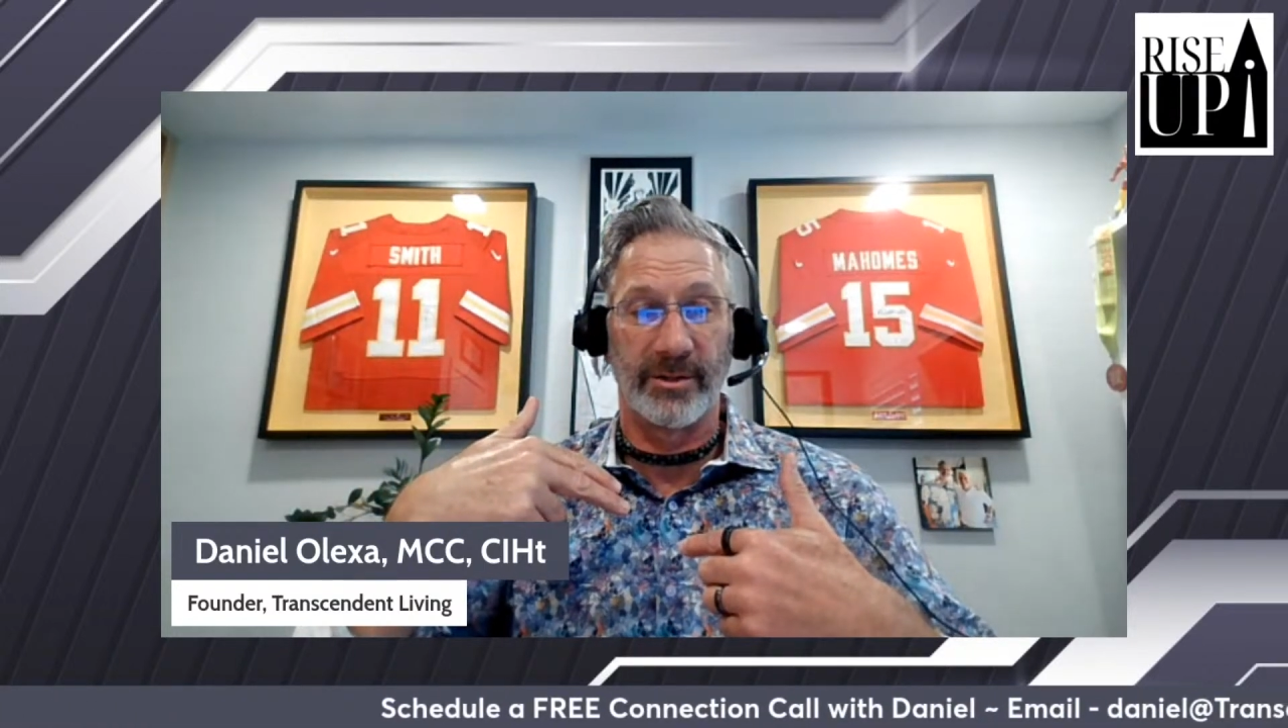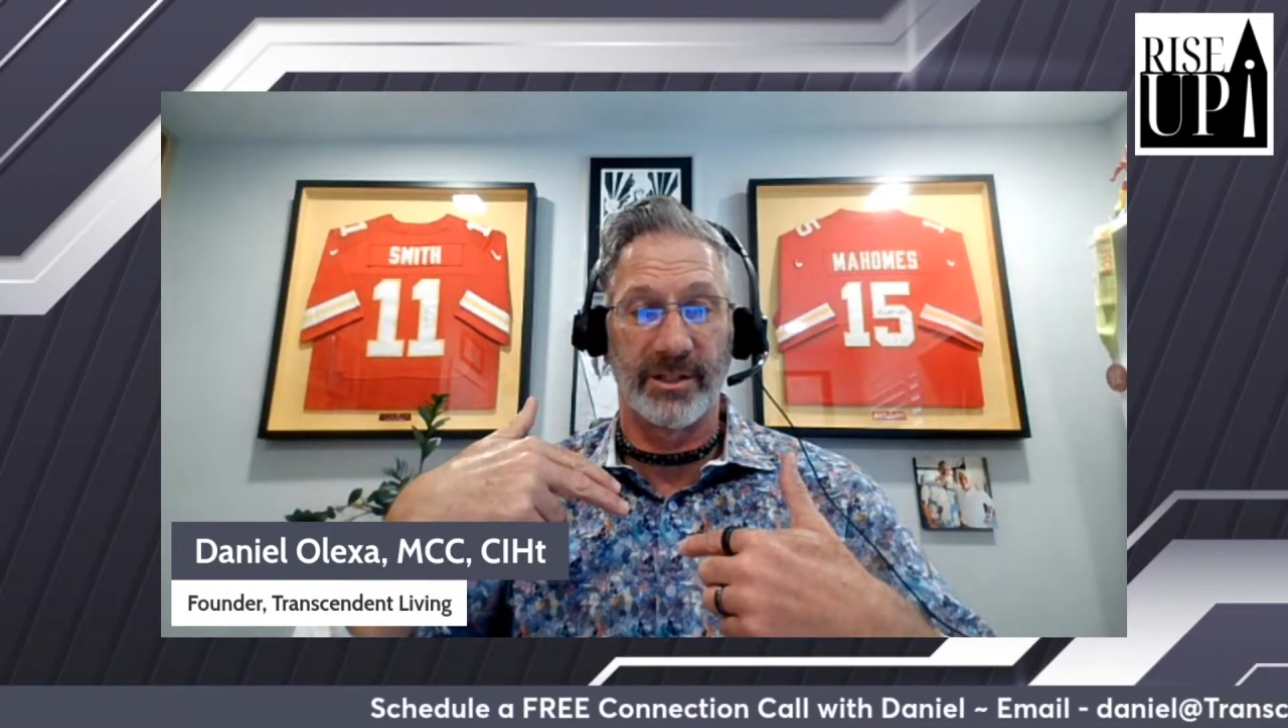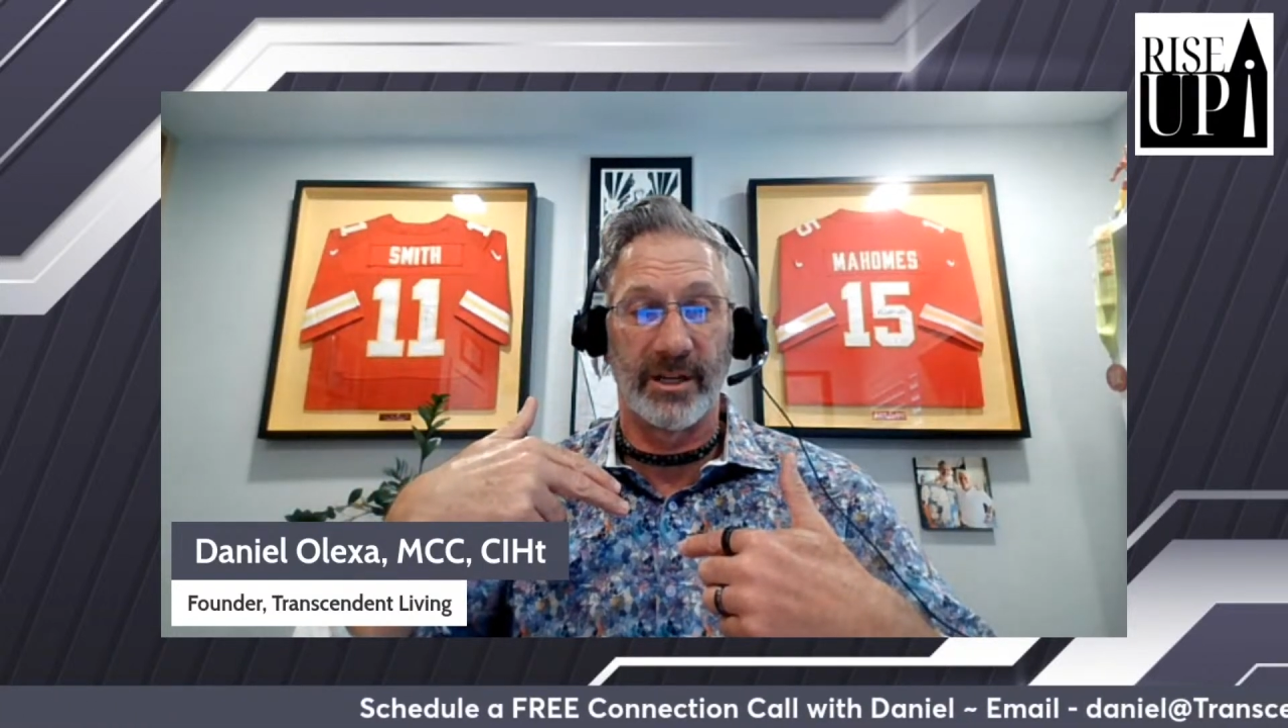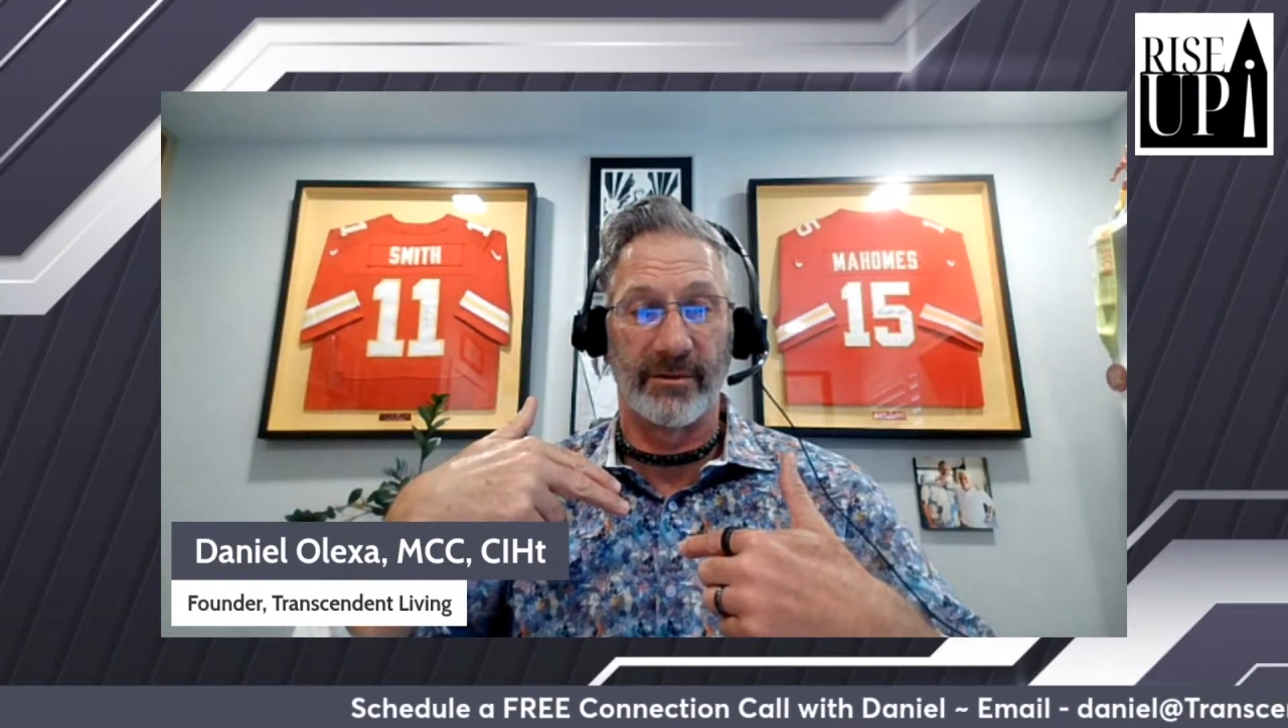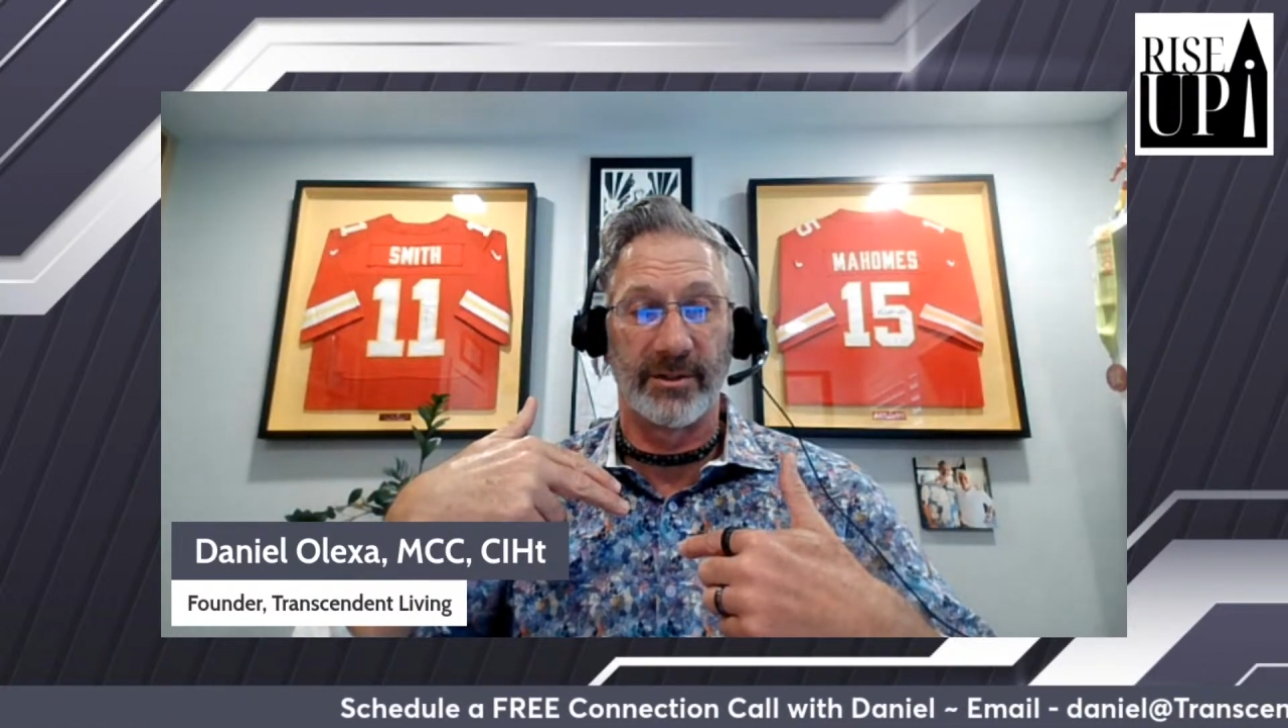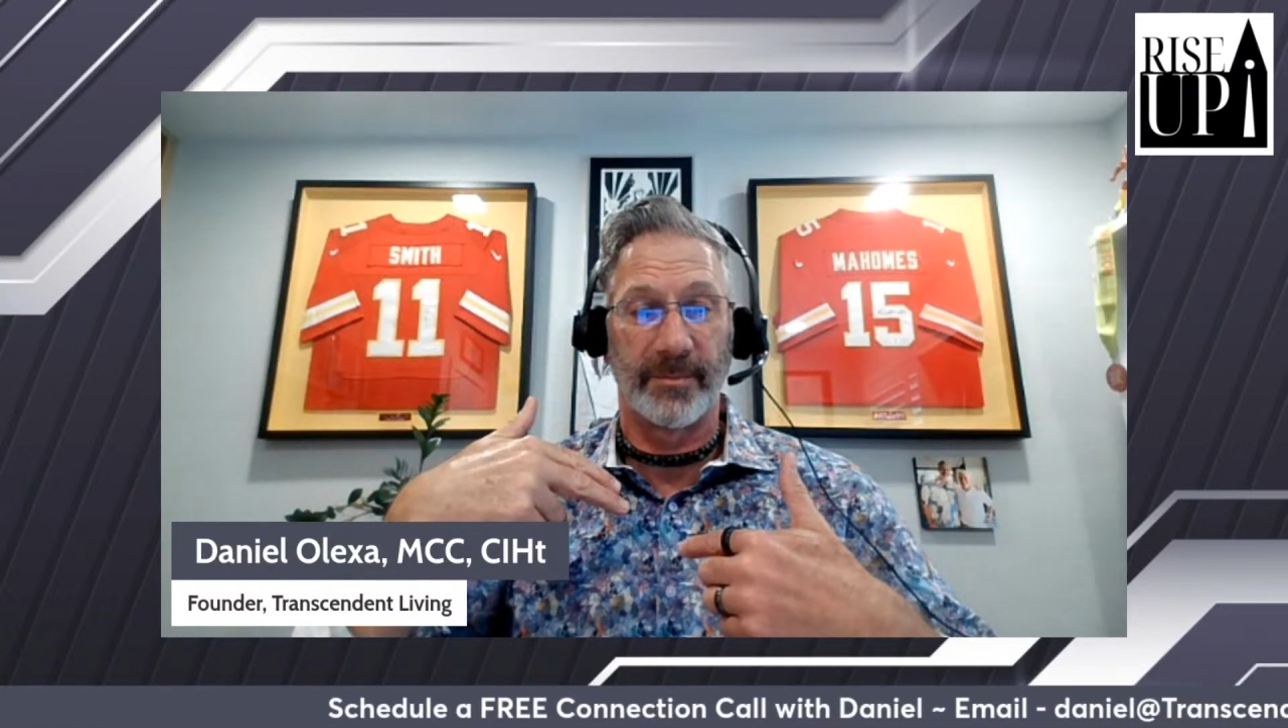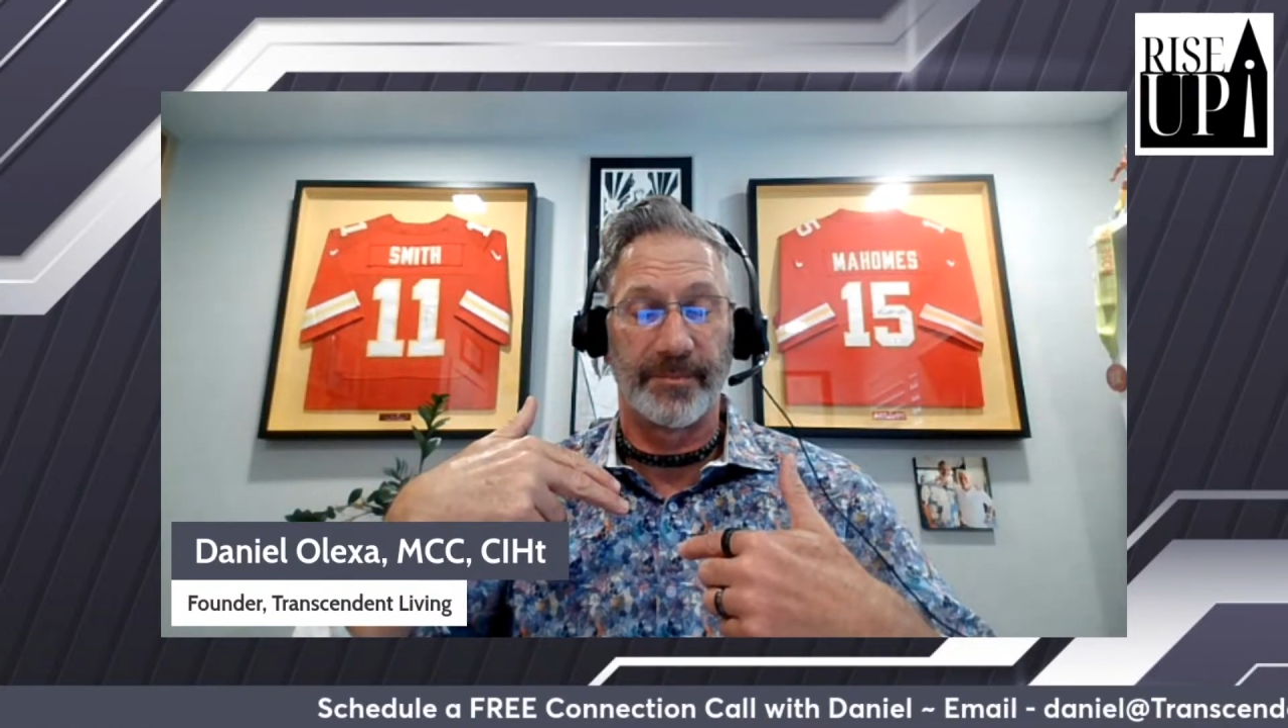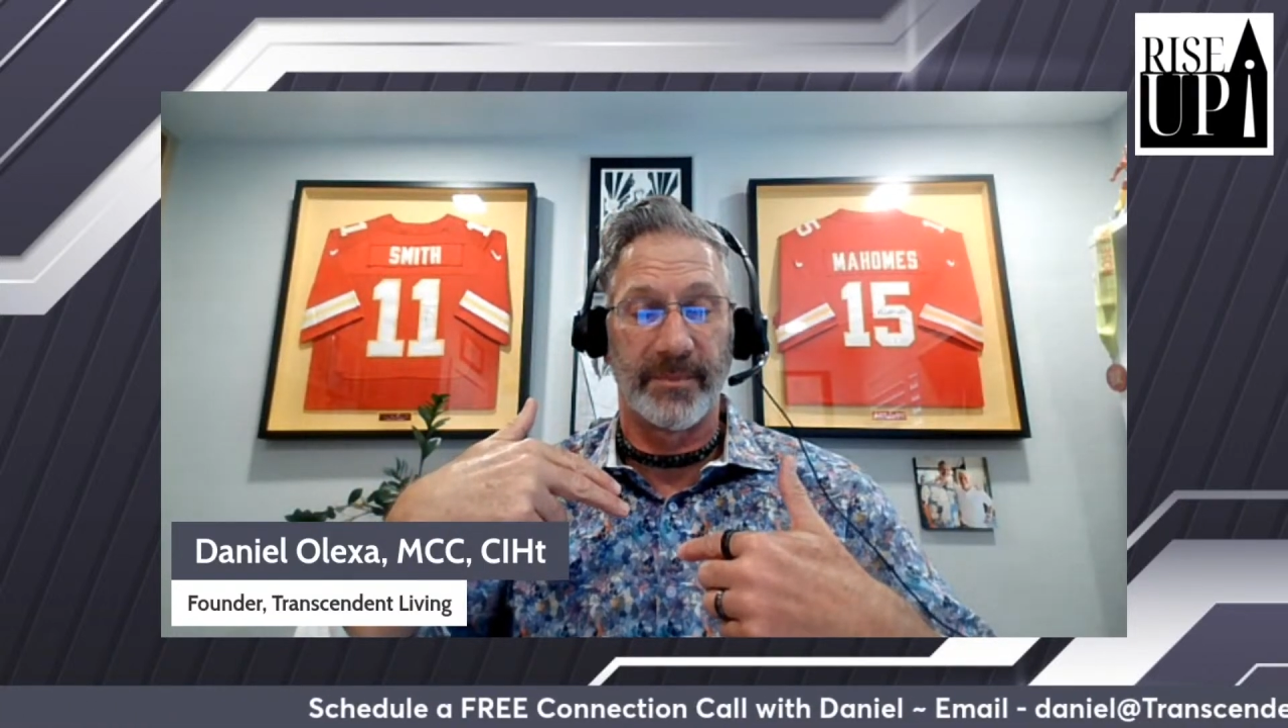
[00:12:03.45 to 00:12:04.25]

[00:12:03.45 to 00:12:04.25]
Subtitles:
ourselves.